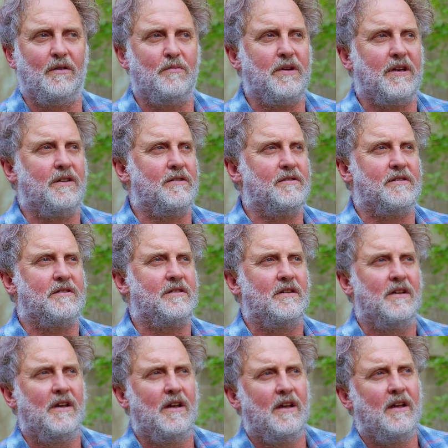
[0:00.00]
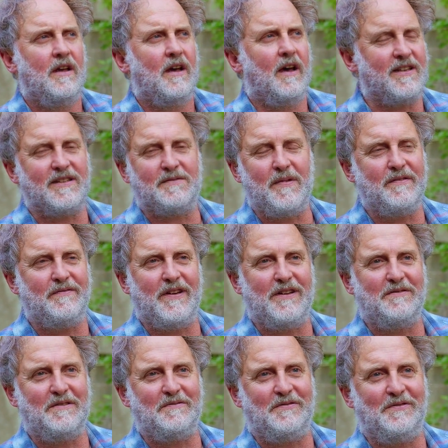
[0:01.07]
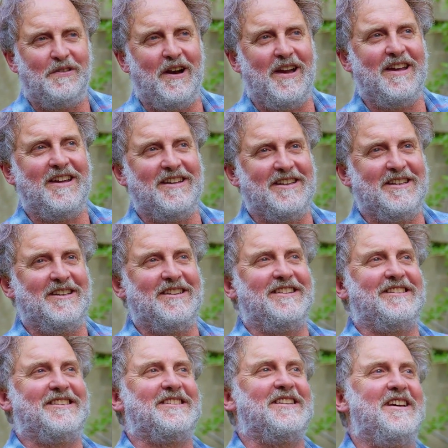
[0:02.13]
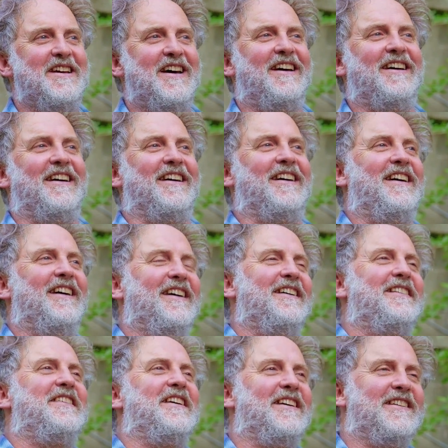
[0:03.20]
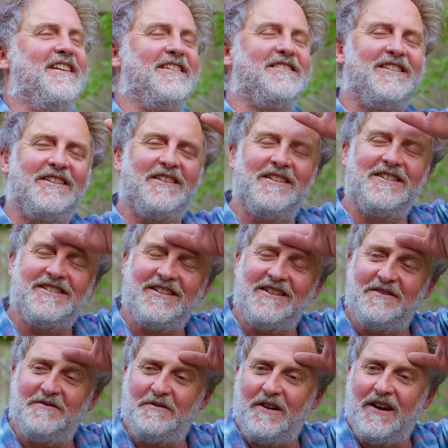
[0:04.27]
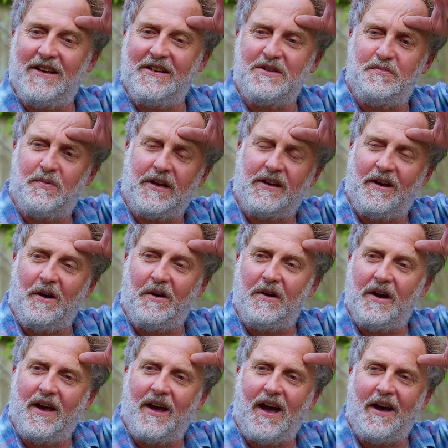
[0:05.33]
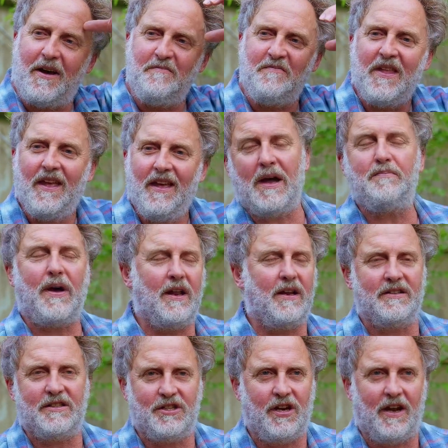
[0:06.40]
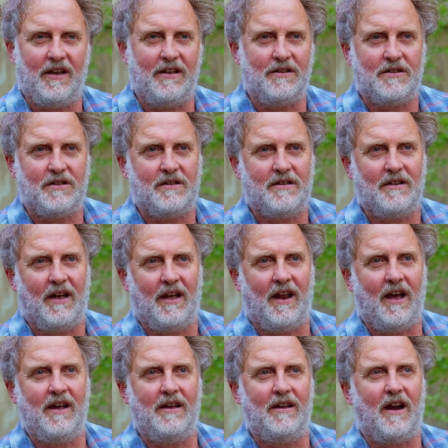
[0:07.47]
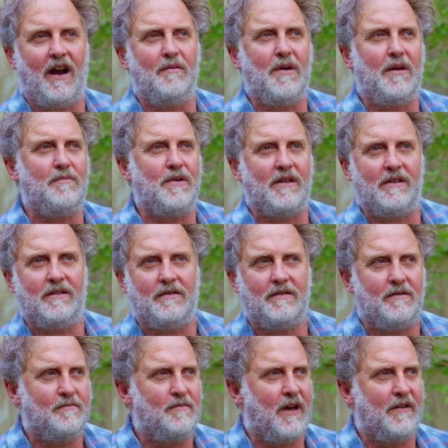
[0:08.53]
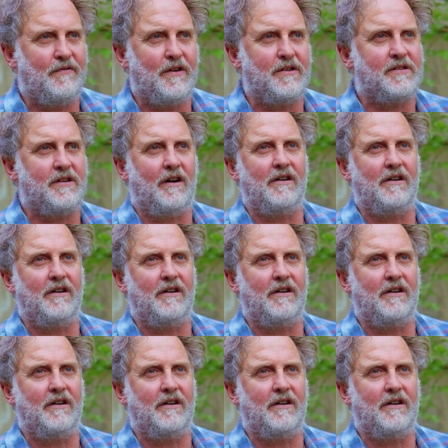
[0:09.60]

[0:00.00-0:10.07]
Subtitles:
because it's just my favorite phrase, the inarticulacy of rage. But no, my palate's changed. And I remember my first